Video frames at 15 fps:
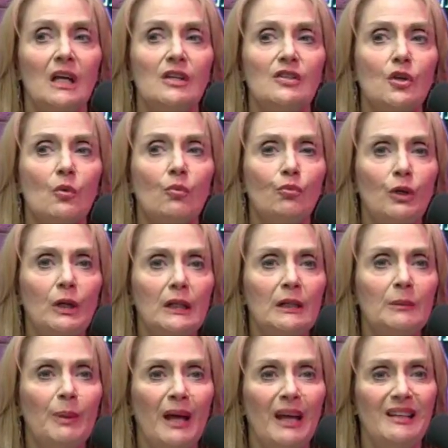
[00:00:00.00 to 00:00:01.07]
So really
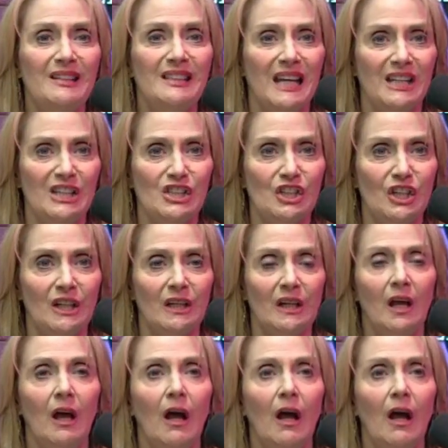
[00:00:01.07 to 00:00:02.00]
pay attention